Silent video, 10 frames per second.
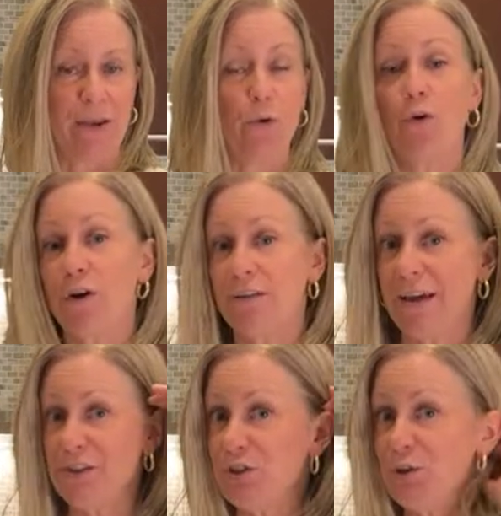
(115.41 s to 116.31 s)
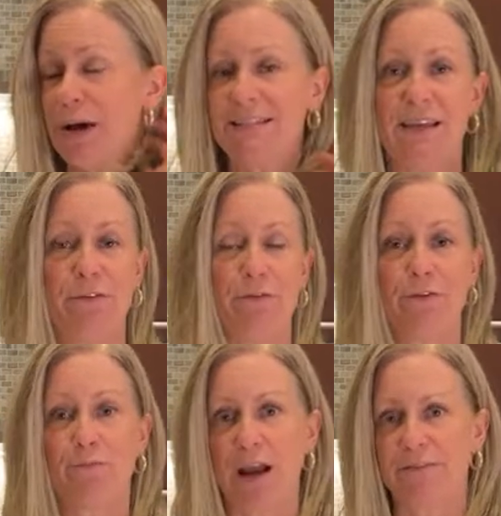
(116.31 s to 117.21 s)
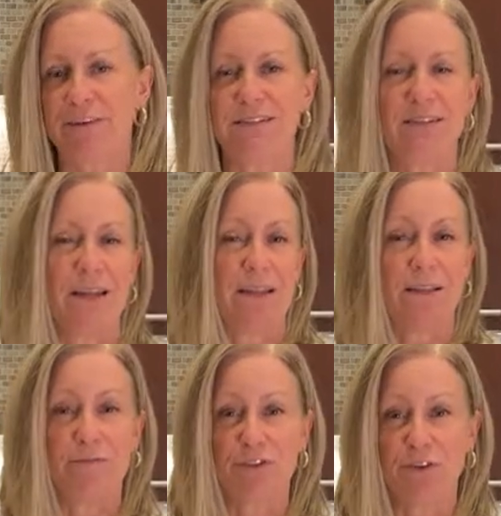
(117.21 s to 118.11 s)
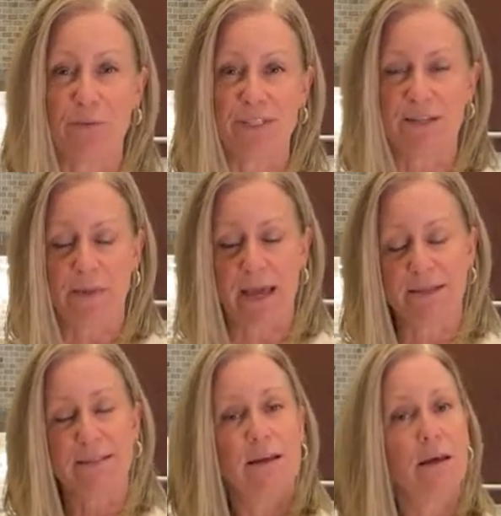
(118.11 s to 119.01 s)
Or if I do, I save it for breakfast, and I love doing it with some eggs.